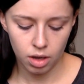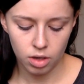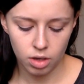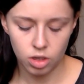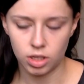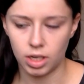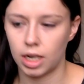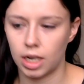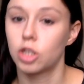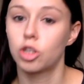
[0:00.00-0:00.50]

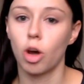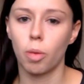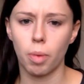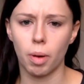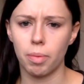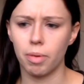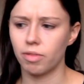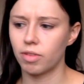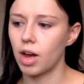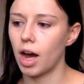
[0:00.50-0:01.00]
just like a top
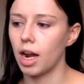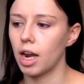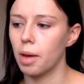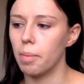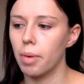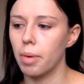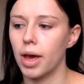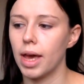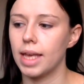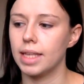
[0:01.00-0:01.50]
up of colour,
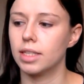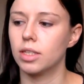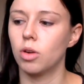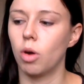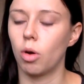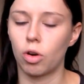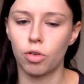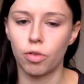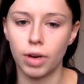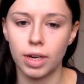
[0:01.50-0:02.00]
but it's
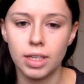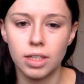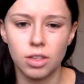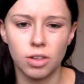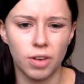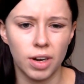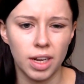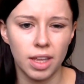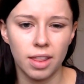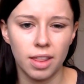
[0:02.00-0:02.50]
not creased
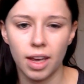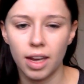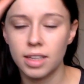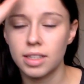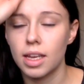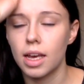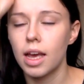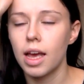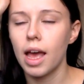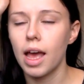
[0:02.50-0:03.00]
or anything.
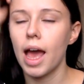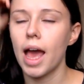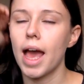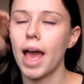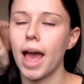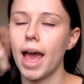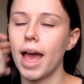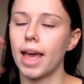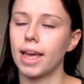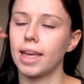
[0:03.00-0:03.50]

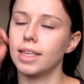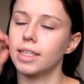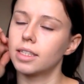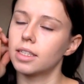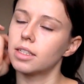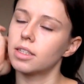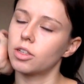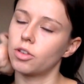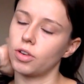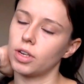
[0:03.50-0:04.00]
I hate
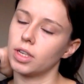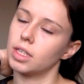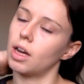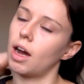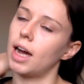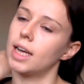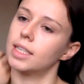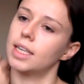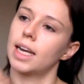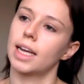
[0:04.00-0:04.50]
creased
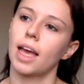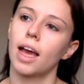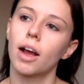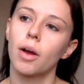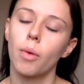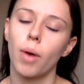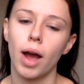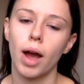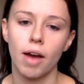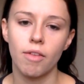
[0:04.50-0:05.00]
eyes, and
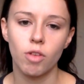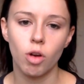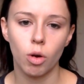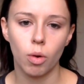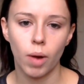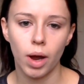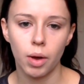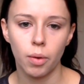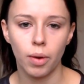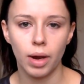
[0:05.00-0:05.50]
I've got
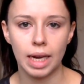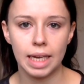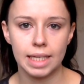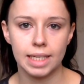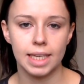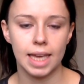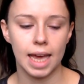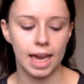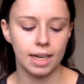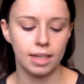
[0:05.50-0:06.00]
quite oily
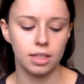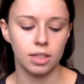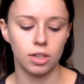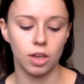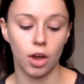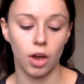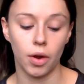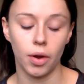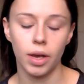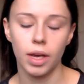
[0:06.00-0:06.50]
skin,
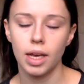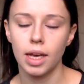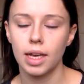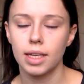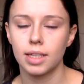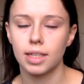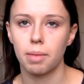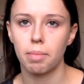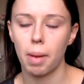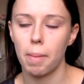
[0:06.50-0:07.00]
so
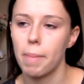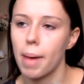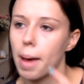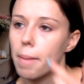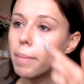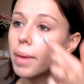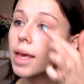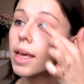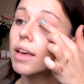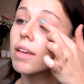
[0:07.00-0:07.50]
it's like my pet
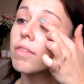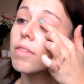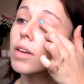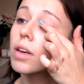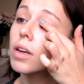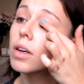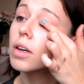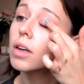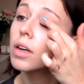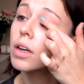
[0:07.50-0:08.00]
peeve
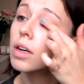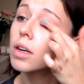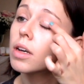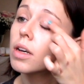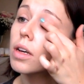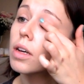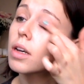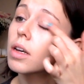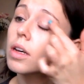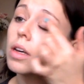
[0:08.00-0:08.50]

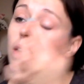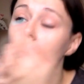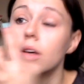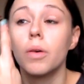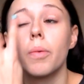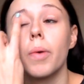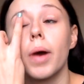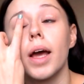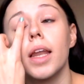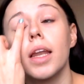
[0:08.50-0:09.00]

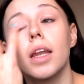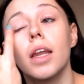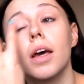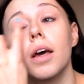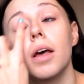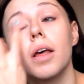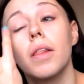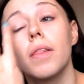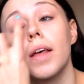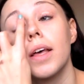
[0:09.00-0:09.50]
when
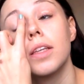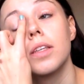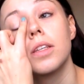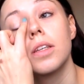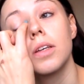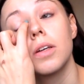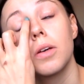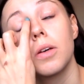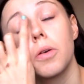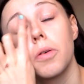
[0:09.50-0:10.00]
there's
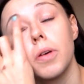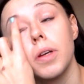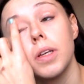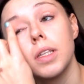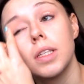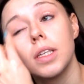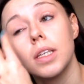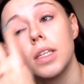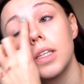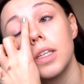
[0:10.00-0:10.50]

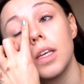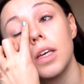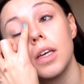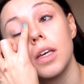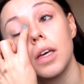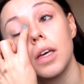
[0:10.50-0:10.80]
creases.